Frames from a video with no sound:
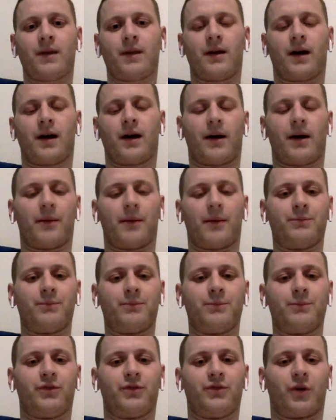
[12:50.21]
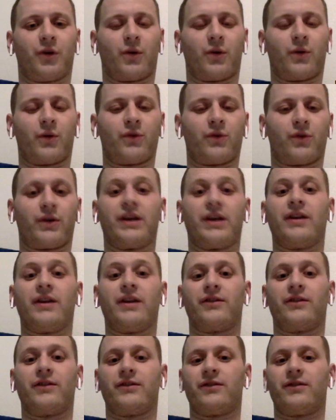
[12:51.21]
So
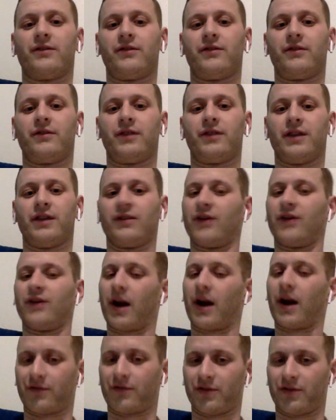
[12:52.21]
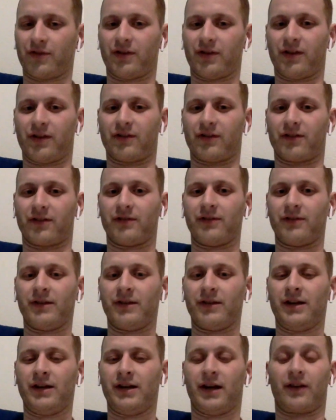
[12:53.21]
he's not out for the season
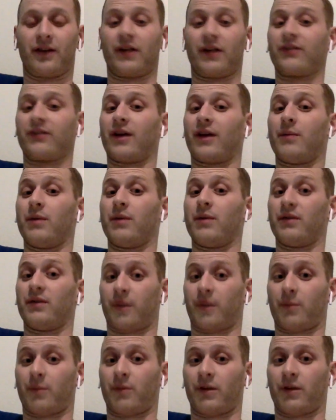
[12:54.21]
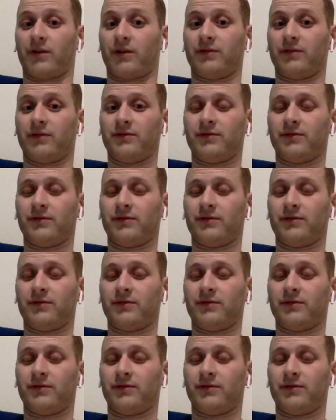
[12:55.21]
unless I missed something.